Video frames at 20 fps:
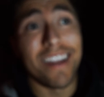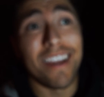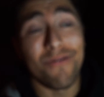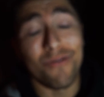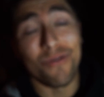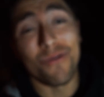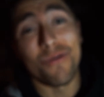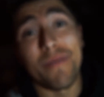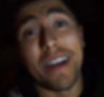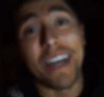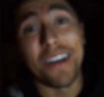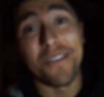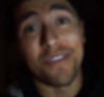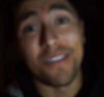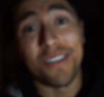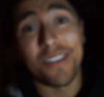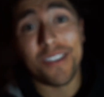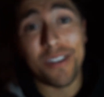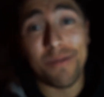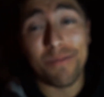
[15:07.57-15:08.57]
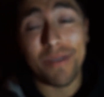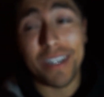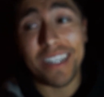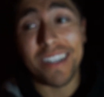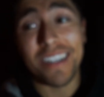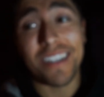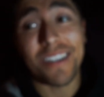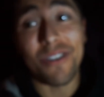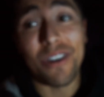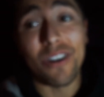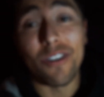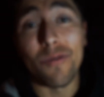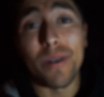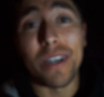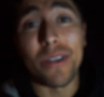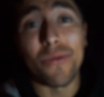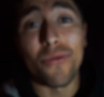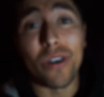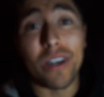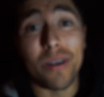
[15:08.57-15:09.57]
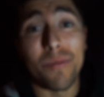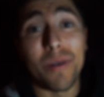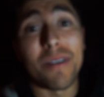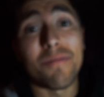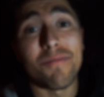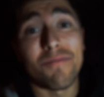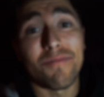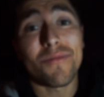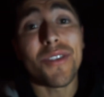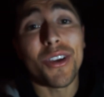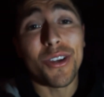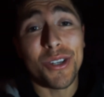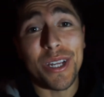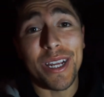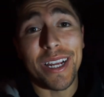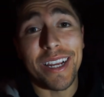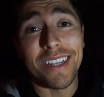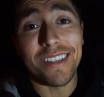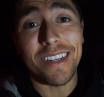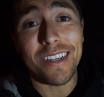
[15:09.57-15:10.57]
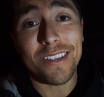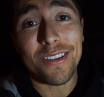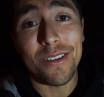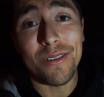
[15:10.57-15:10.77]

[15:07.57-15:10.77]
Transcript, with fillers: everyone in my house is sleeping, so I hope I didn't wake them up. I'll see you guys next